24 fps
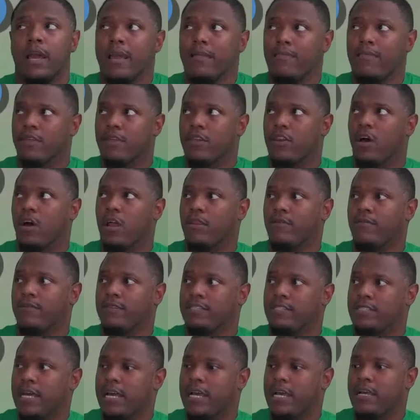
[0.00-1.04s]
And then all of
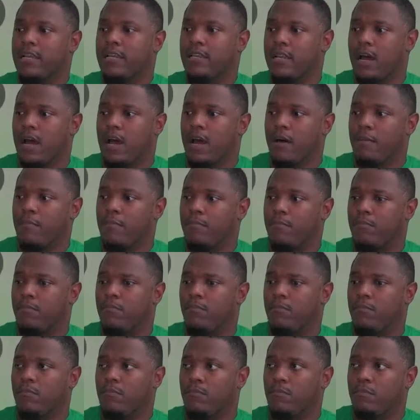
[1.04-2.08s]
a sudden, I'm
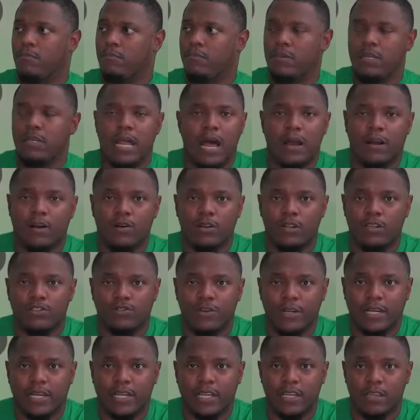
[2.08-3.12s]
not going
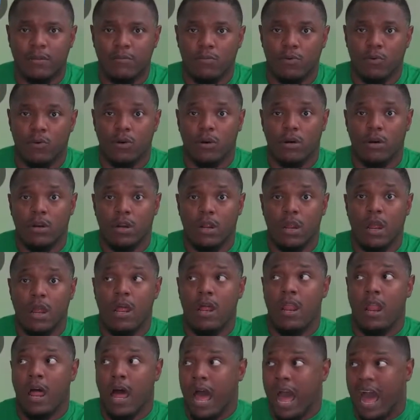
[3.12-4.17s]
to drink it anymore.
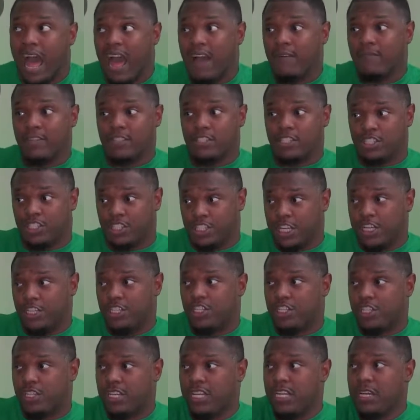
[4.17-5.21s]
I've
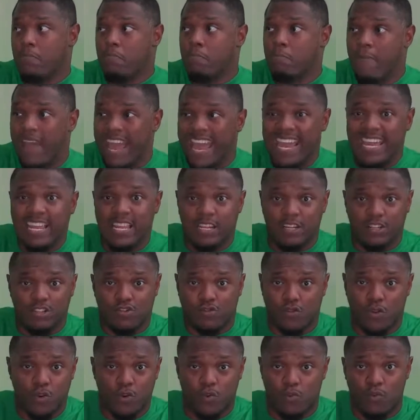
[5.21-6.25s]
essentially made it
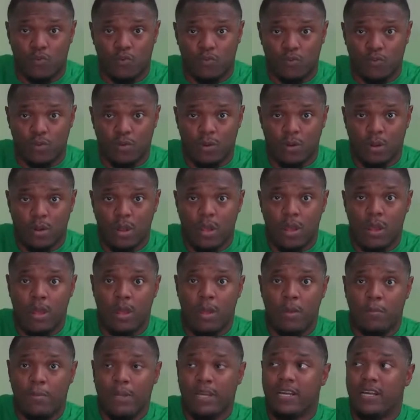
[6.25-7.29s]
true,
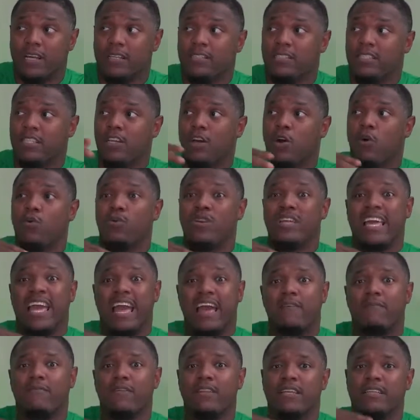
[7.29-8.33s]
because the only
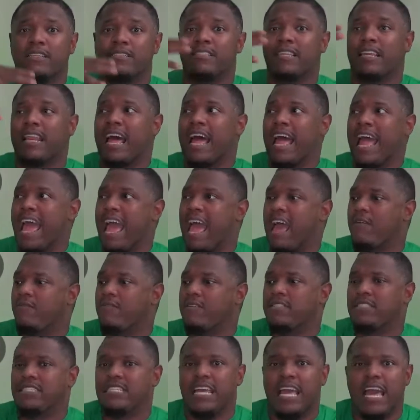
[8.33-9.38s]
evidence that I
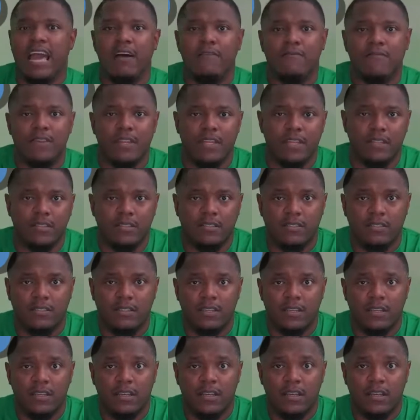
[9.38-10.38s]
have is the evidence